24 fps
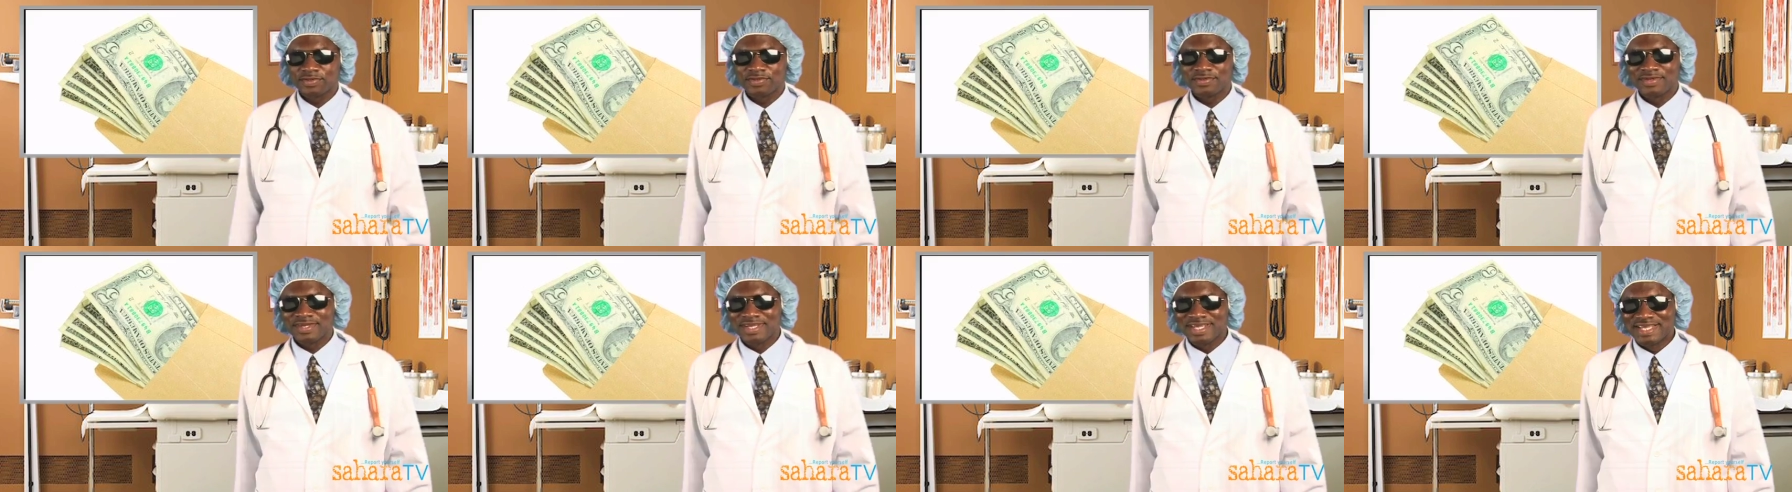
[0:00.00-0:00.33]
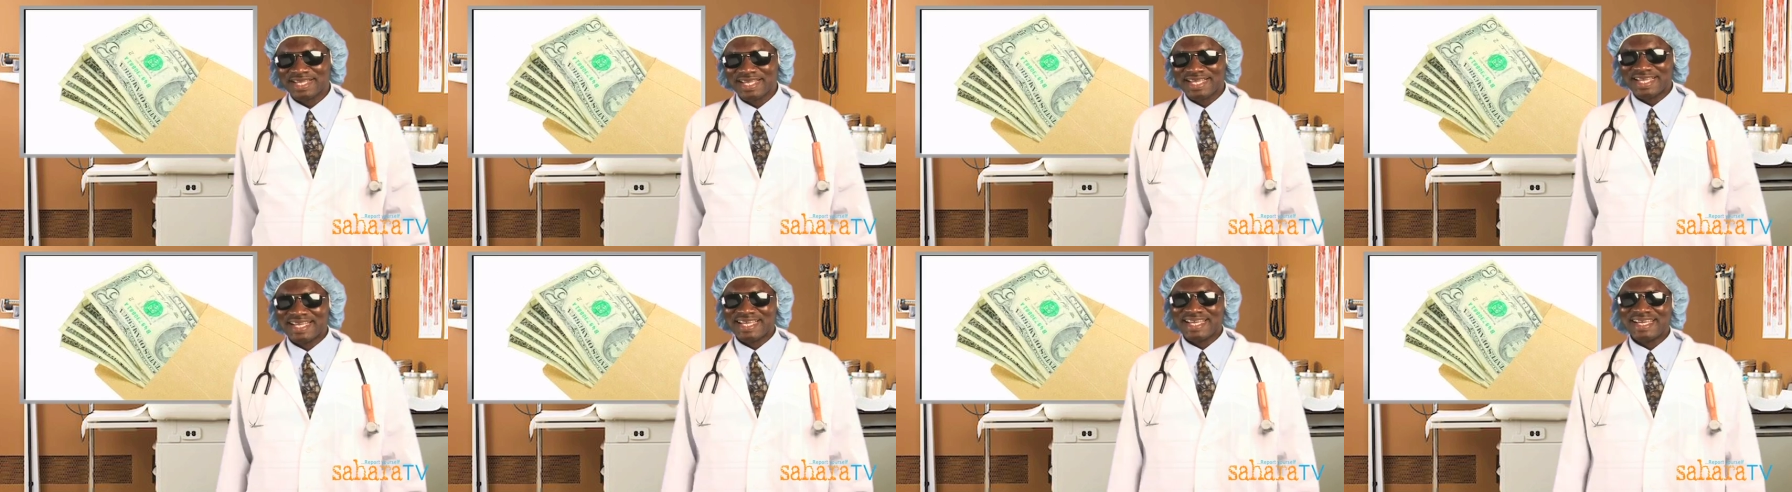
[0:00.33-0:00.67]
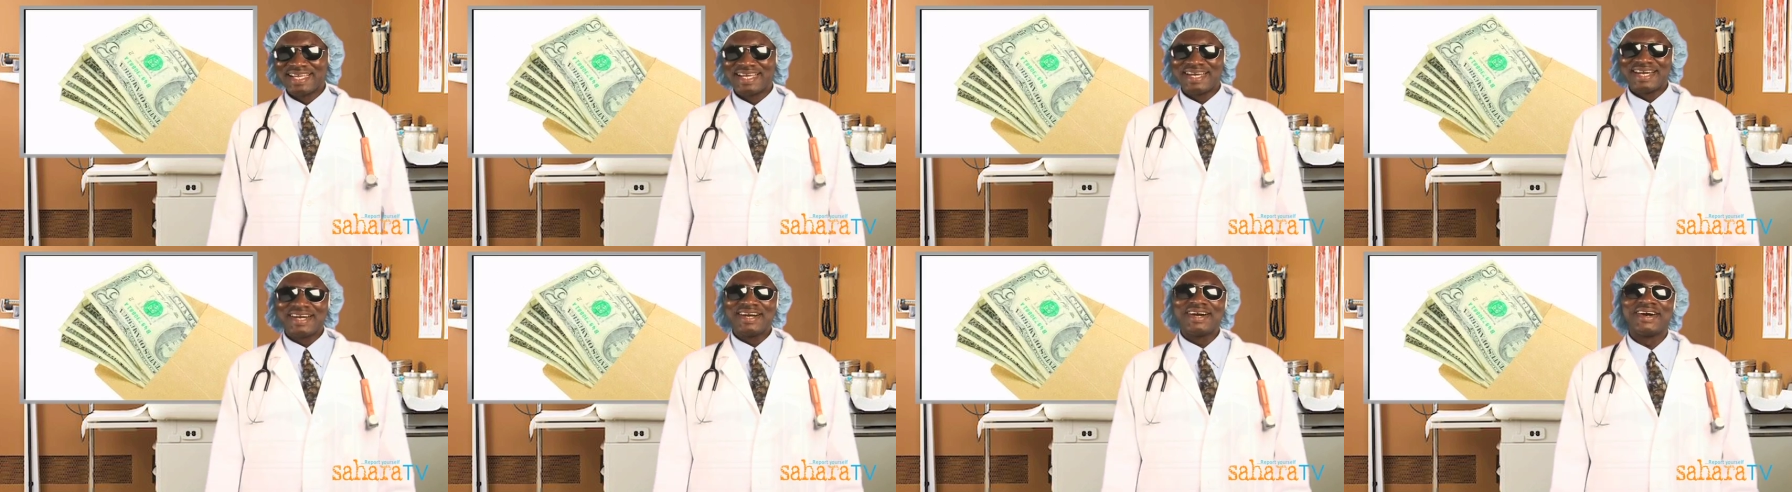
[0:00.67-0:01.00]

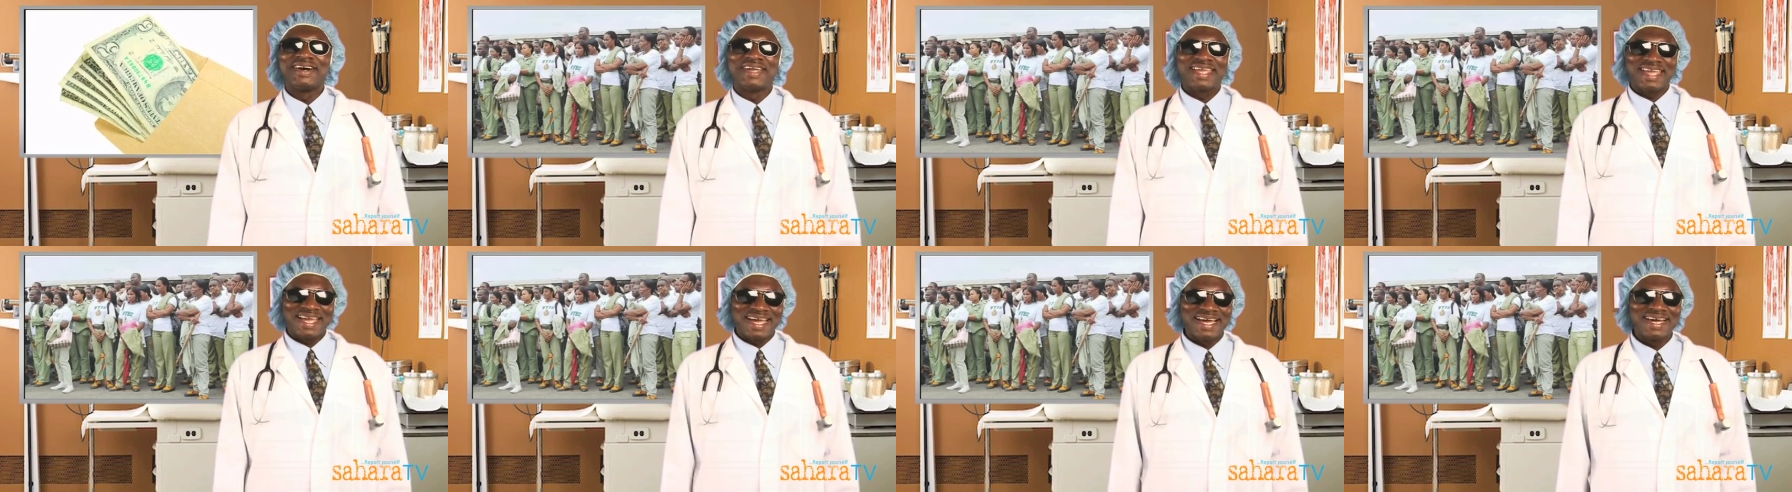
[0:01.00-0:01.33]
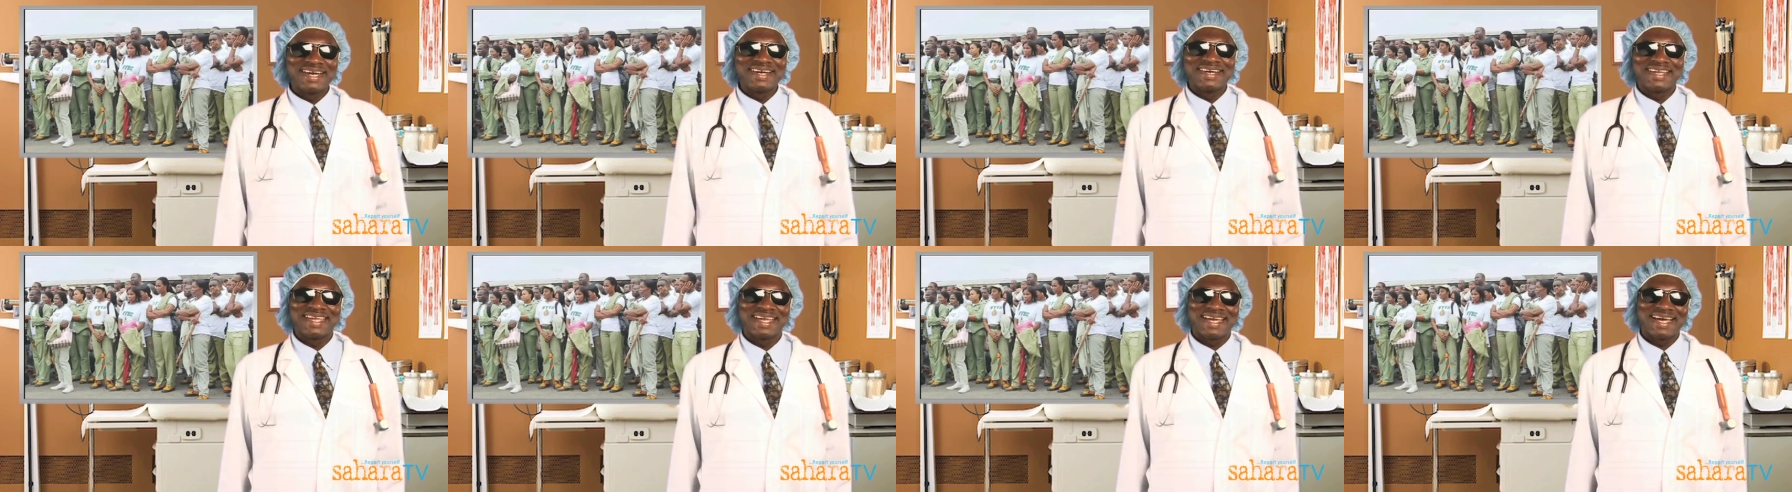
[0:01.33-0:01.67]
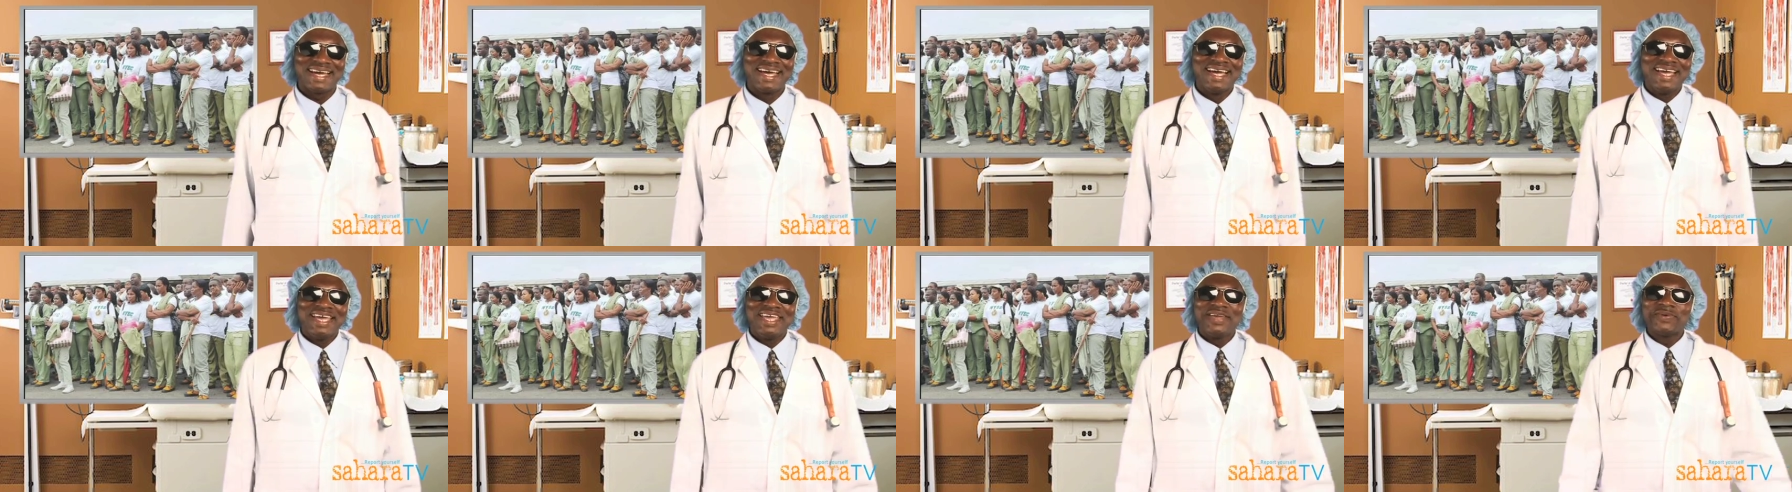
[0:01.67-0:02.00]
Wow. Oh, yeah, oh,
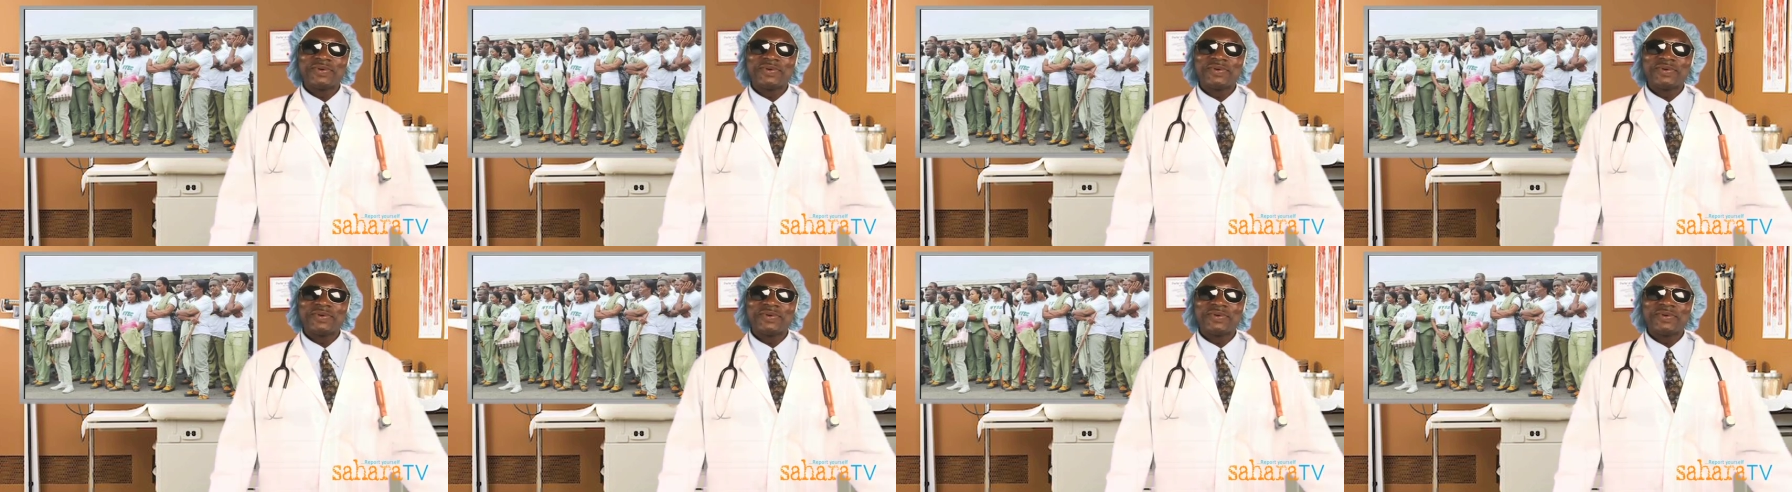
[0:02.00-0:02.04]
yeah.